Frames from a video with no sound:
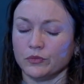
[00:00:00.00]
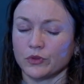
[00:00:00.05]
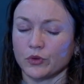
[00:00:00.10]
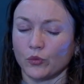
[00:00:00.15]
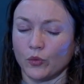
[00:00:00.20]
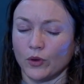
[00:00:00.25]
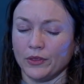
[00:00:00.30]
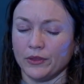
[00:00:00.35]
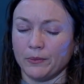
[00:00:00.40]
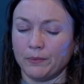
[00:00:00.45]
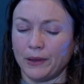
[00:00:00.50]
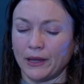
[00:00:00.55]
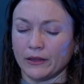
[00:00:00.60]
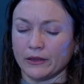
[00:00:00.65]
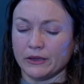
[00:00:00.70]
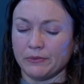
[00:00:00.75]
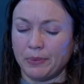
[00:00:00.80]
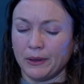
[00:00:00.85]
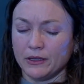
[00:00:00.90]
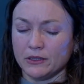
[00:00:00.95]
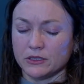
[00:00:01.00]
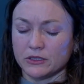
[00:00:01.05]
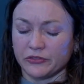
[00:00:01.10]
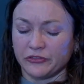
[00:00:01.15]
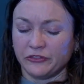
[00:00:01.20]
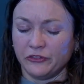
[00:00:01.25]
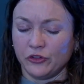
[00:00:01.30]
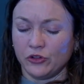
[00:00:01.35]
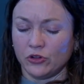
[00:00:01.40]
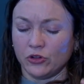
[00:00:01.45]
When the belly button's
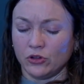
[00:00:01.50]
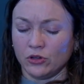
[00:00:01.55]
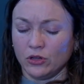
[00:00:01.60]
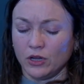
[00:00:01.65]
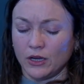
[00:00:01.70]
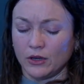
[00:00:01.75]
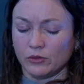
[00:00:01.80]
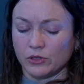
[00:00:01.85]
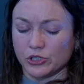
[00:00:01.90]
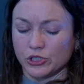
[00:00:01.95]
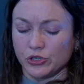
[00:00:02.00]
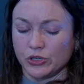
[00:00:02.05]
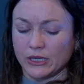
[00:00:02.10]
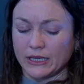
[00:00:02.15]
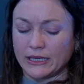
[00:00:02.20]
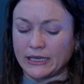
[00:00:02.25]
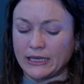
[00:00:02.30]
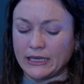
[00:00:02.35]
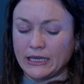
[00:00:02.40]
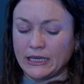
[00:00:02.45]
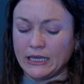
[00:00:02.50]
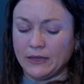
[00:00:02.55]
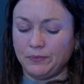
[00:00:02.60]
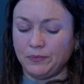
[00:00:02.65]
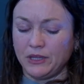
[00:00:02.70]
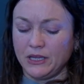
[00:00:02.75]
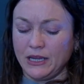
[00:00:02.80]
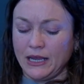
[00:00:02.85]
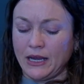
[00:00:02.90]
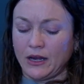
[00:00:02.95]
full, I want you to keep
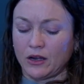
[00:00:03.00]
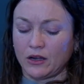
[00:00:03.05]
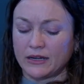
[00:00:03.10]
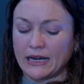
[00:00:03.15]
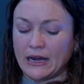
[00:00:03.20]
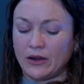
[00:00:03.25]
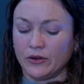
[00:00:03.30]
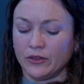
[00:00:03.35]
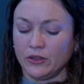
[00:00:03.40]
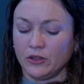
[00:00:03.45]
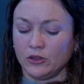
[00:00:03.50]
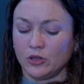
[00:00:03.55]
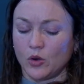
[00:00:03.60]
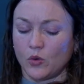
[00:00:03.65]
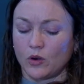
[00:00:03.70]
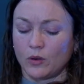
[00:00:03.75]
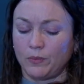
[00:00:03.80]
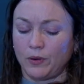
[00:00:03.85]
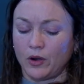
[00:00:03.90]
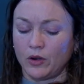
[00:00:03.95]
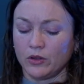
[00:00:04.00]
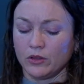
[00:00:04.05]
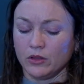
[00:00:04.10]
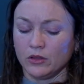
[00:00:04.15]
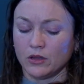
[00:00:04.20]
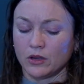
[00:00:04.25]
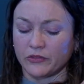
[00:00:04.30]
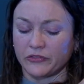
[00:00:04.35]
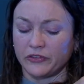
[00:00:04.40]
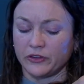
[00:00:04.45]
the air down in the lower part of the
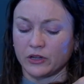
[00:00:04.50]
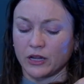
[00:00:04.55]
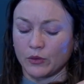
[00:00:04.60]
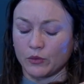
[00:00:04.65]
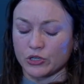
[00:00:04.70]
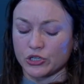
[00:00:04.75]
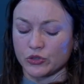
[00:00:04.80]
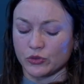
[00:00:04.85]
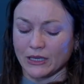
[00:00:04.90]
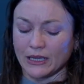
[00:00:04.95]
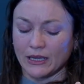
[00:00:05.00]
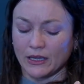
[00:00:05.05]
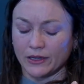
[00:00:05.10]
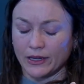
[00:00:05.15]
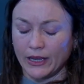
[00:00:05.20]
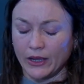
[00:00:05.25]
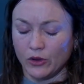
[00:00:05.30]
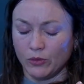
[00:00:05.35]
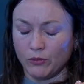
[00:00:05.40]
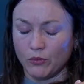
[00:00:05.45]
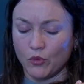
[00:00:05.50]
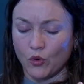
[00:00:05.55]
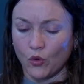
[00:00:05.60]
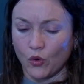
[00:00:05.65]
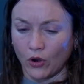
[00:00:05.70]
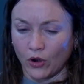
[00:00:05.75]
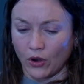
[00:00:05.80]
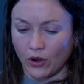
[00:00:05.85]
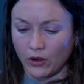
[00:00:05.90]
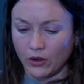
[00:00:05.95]
lung field. I want you to inhale
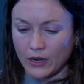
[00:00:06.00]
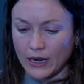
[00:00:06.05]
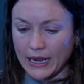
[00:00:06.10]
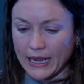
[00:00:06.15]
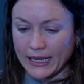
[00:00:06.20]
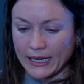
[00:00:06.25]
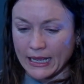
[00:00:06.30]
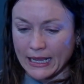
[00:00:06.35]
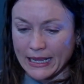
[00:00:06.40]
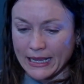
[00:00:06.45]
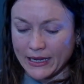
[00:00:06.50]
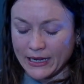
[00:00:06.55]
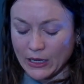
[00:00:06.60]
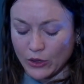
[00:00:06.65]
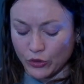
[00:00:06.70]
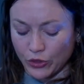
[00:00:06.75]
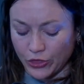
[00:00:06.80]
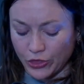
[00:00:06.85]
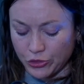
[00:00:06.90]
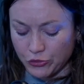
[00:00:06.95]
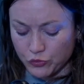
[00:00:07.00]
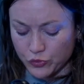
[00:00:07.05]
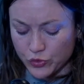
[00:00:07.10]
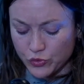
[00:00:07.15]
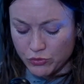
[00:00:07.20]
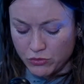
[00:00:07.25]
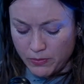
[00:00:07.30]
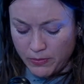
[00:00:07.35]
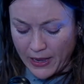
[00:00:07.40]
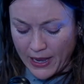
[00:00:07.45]
more and inhale
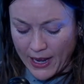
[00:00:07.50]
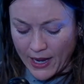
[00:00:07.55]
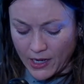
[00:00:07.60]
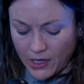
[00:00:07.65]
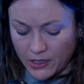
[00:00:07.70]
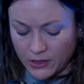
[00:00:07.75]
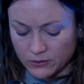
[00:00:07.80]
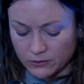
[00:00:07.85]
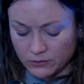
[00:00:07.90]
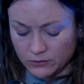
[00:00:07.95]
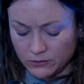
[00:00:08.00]
through the back.